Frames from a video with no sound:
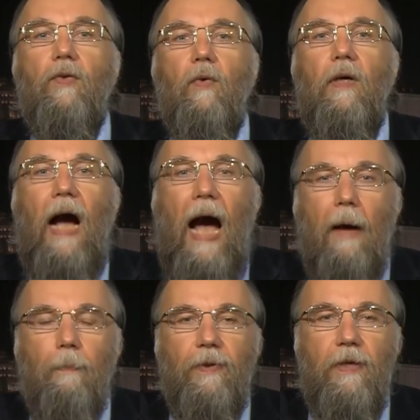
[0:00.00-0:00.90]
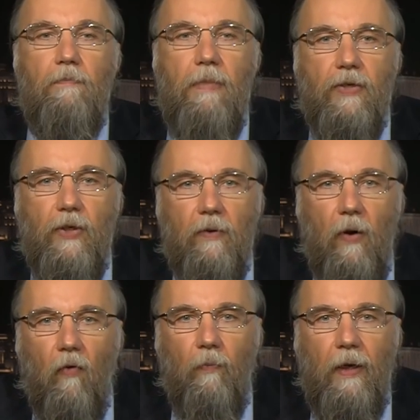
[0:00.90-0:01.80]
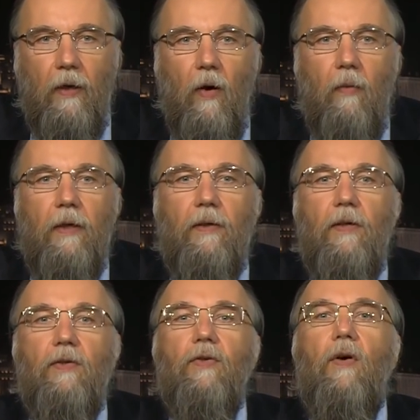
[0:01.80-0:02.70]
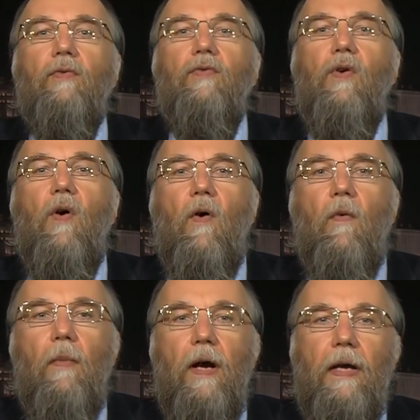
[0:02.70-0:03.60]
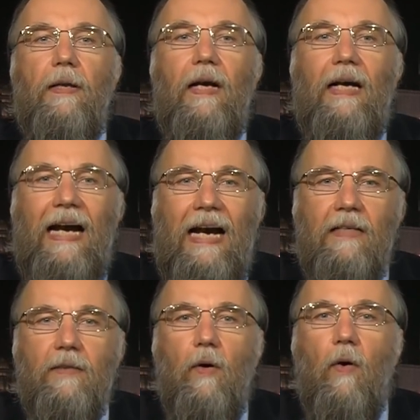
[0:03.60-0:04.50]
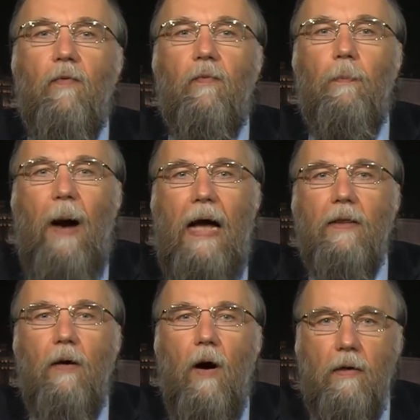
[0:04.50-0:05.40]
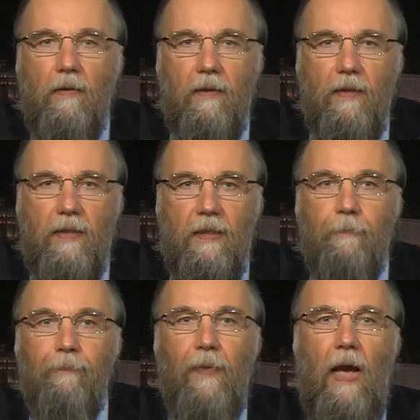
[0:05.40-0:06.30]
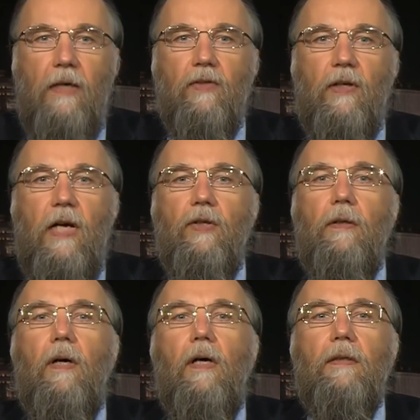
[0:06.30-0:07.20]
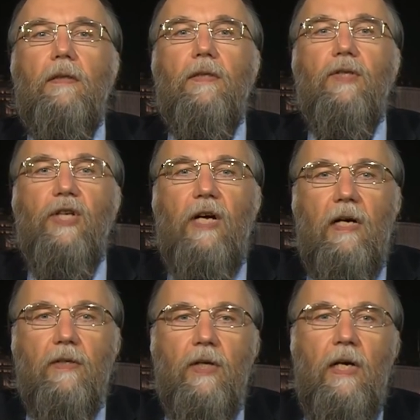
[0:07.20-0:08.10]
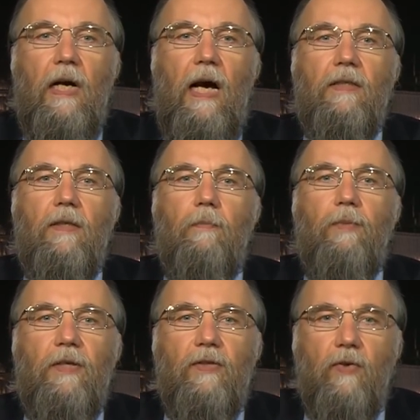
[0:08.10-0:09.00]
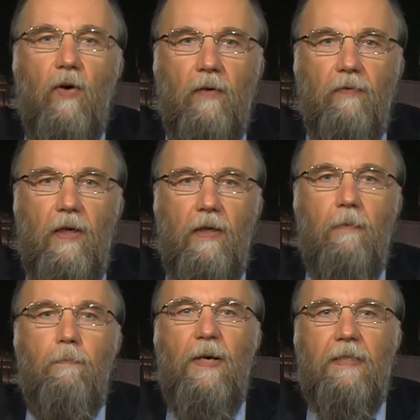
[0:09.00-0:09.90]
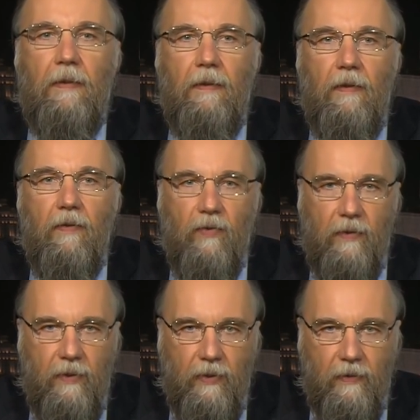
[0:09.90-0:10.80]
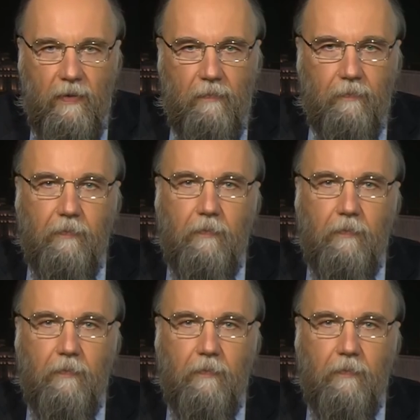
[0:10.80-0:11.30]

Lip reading: took up the mission of becoming the third Rome in the heirs of pan-Orthodoxy, as the Russian Orthodox Church has preserved the Byzantine traditions.